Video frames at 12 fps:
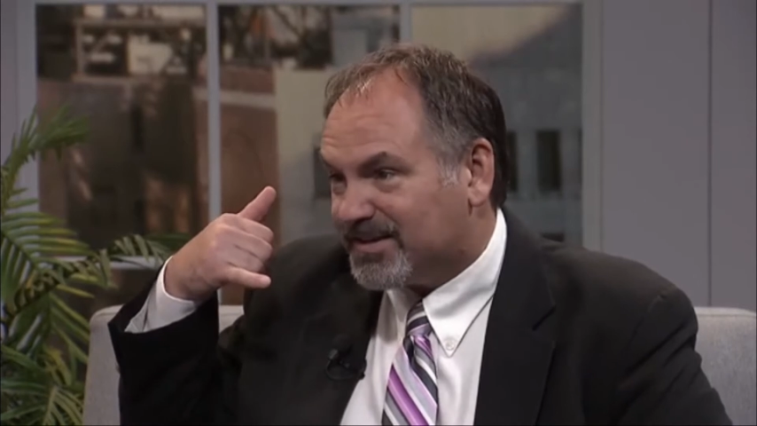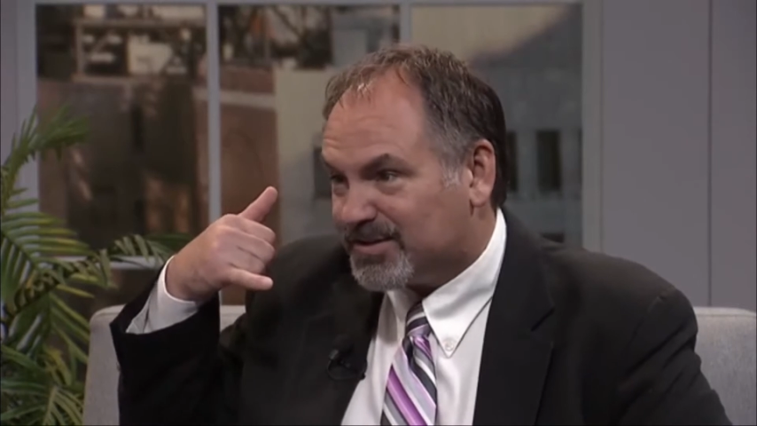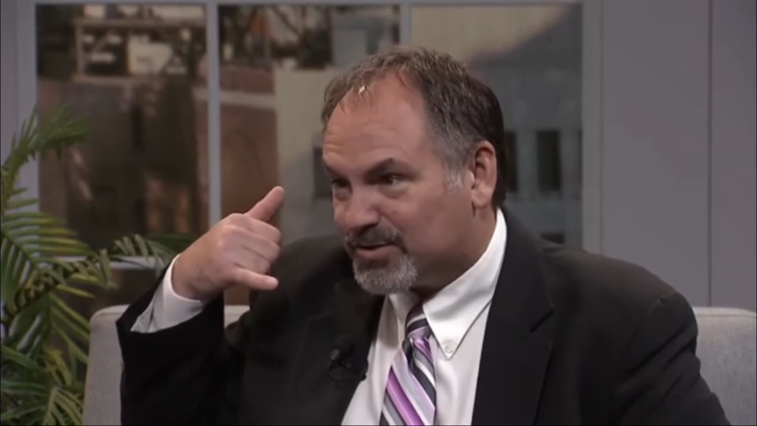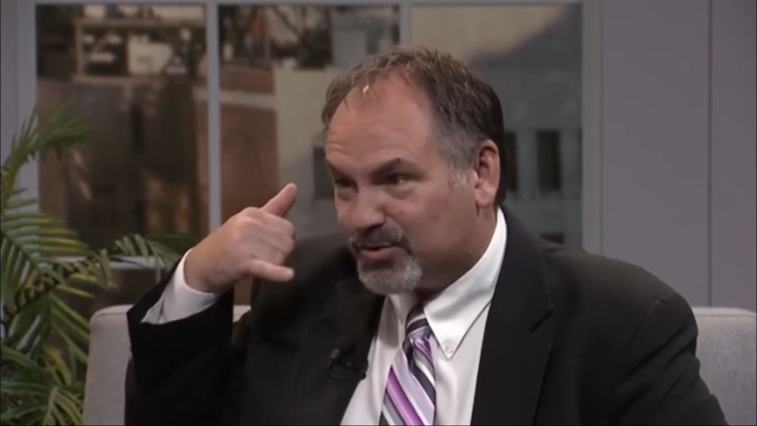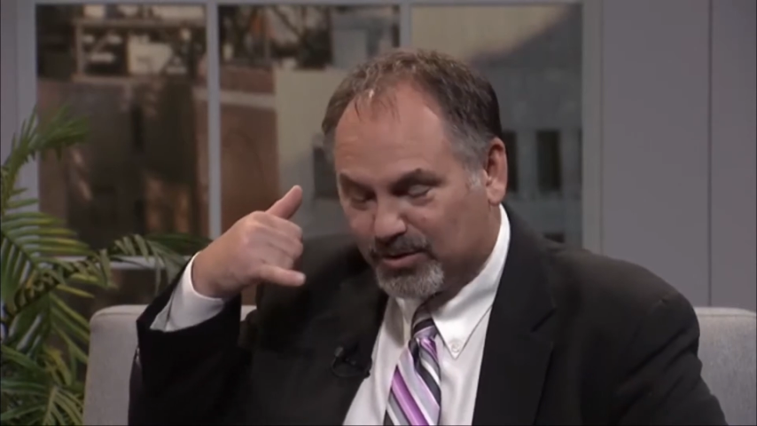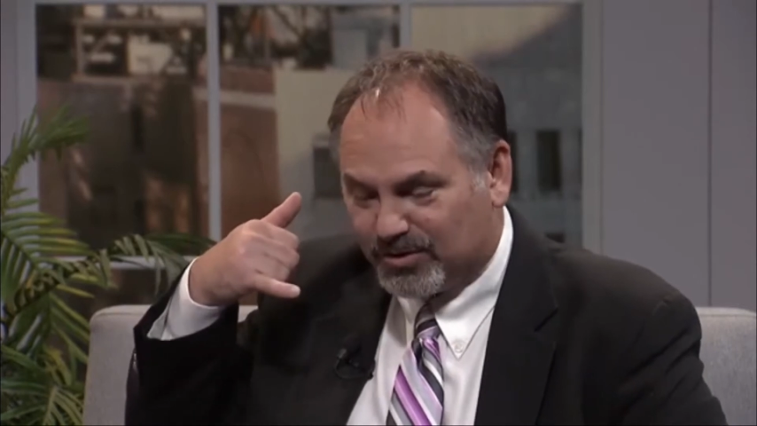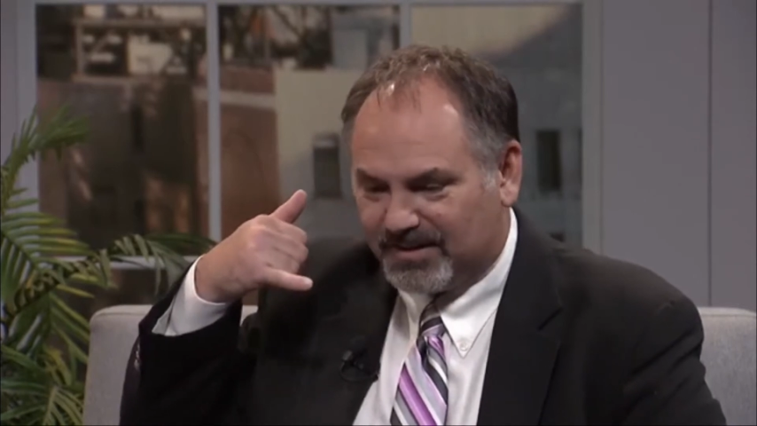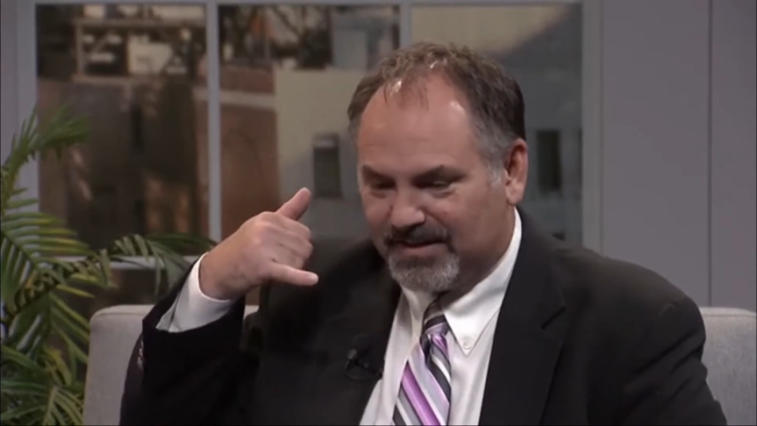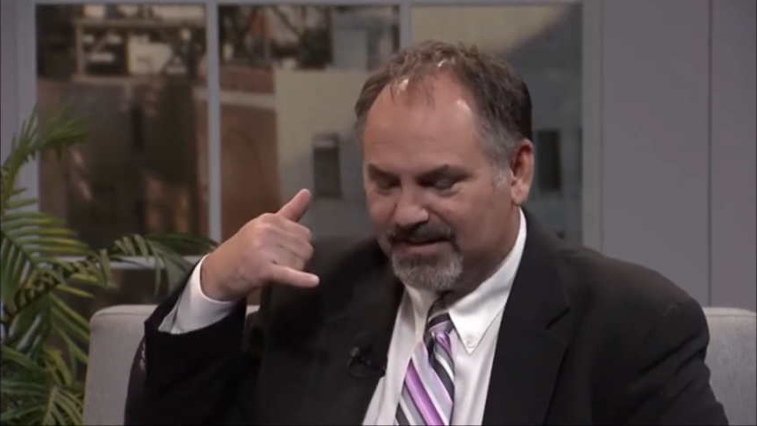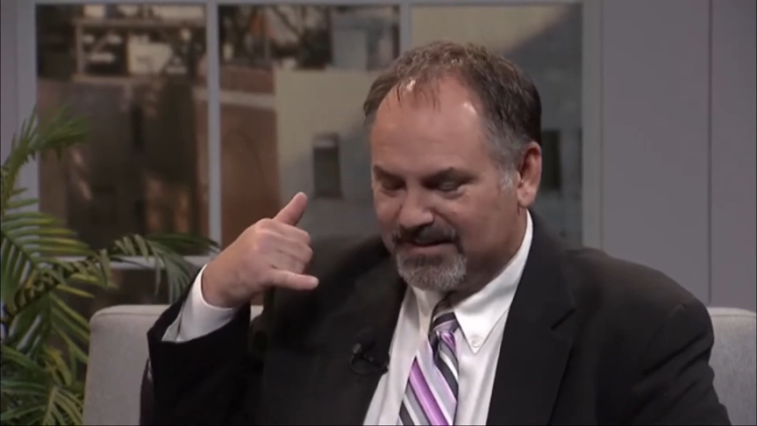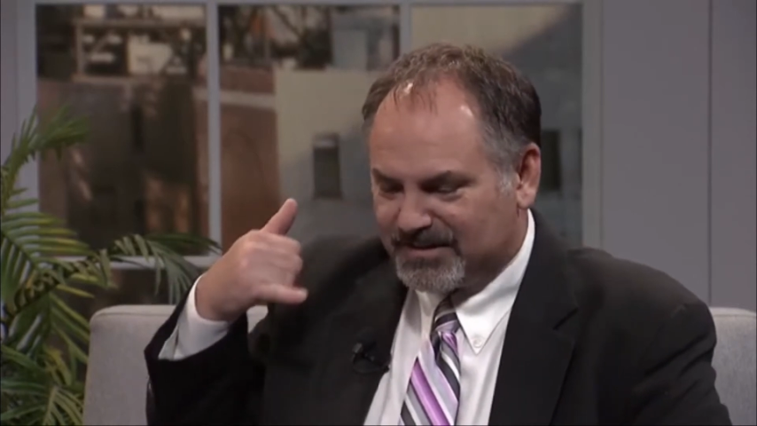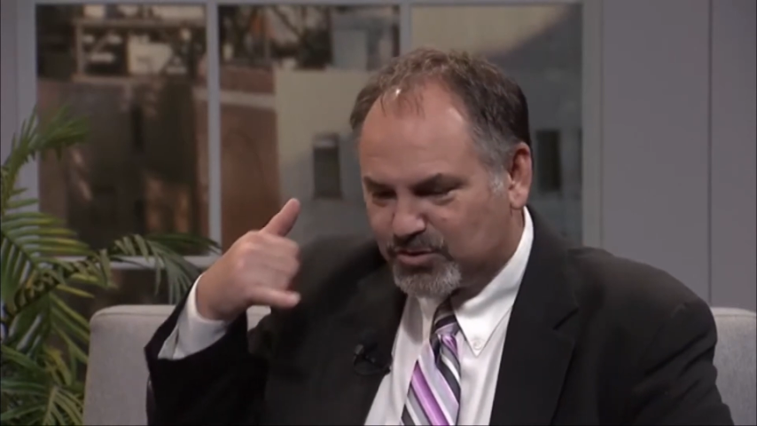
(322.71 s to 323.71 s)
the school
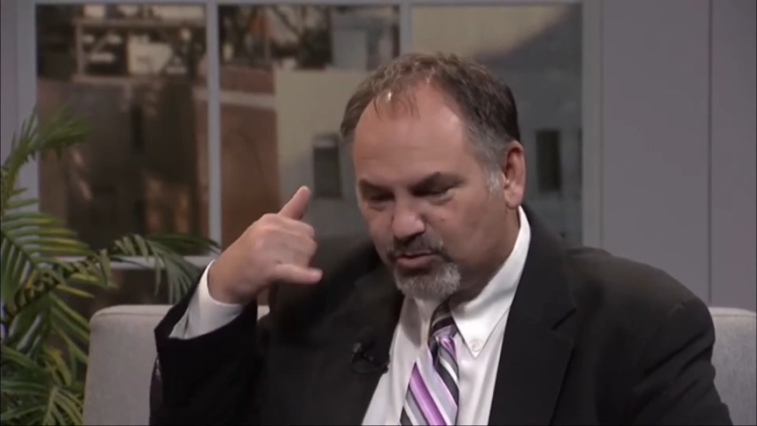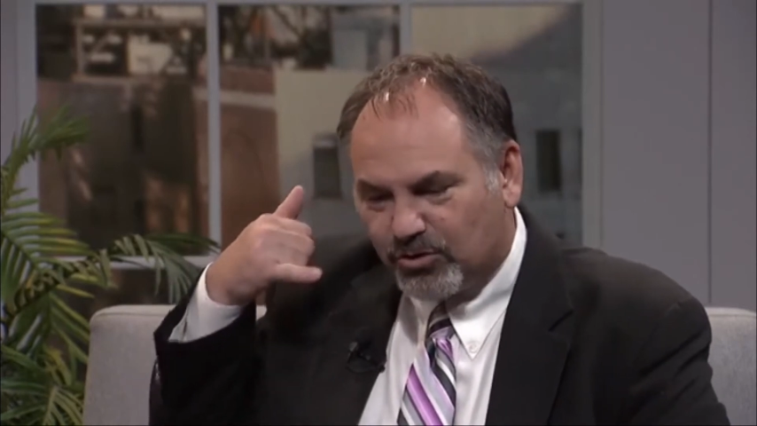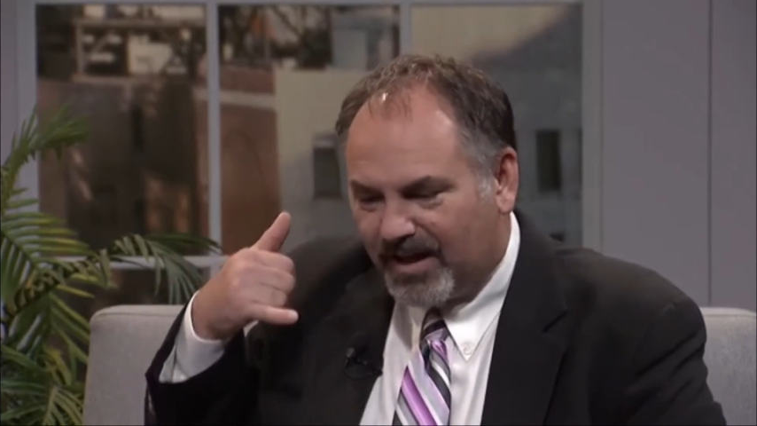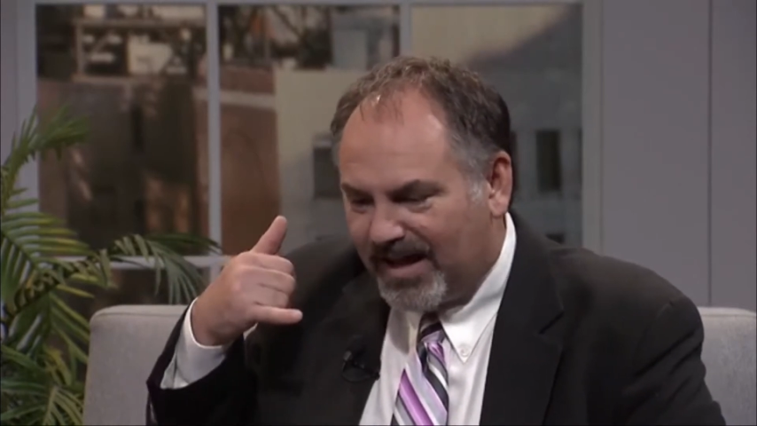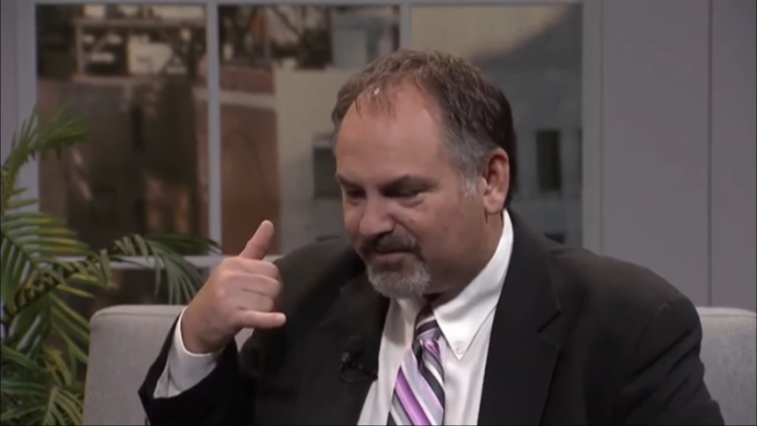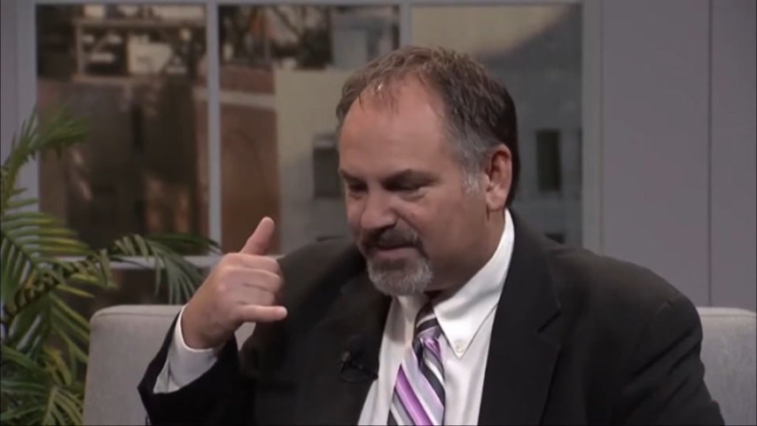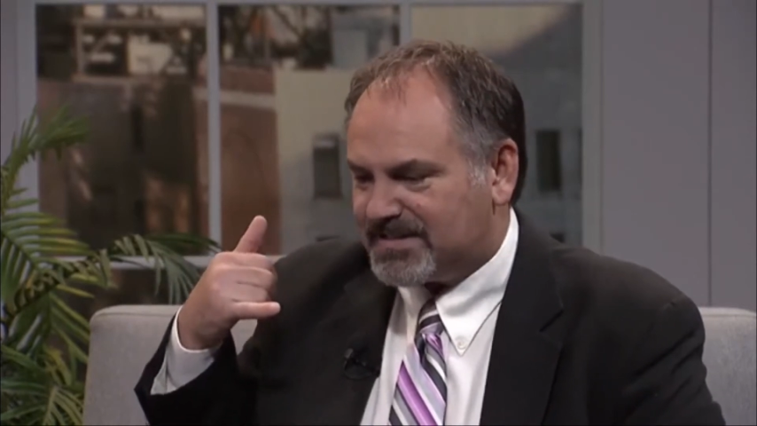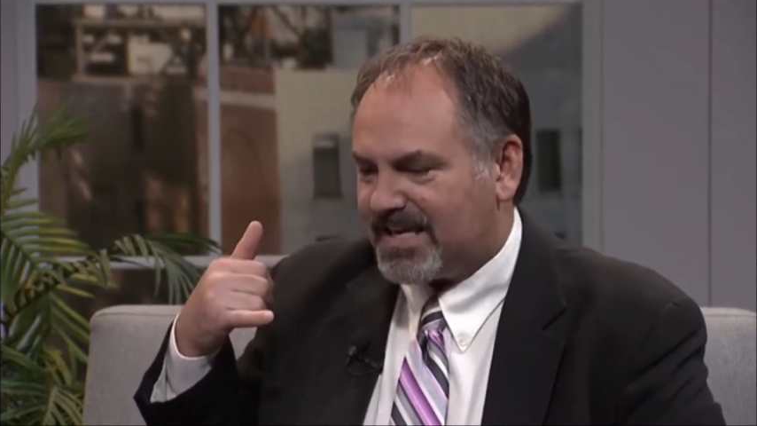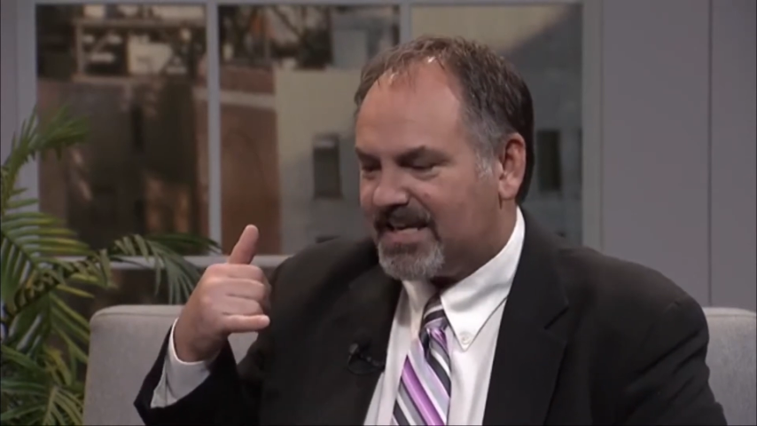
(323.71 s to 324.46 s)
school office.